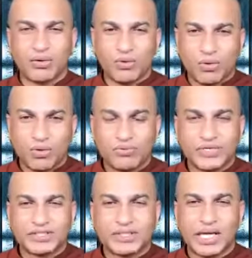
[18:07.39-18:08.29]

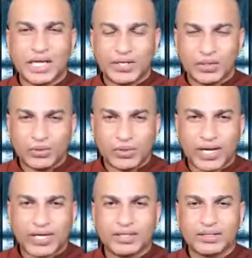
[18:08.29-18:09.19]
Always you
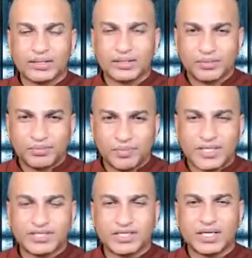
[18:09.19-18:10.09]
can
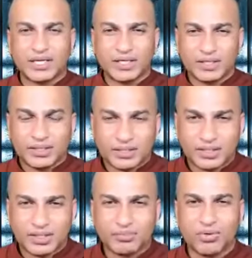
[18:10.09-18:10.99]
fix the,
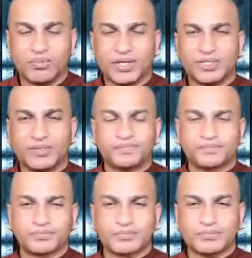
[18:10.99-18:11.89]
the moment.
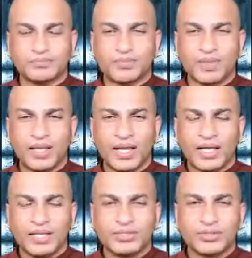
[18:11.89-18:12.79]

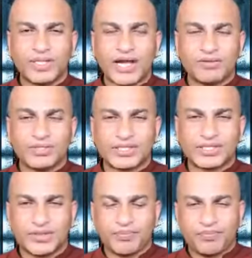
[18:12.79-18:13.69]
So there was
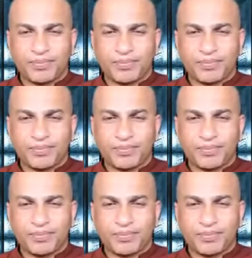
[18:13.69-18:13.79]
a,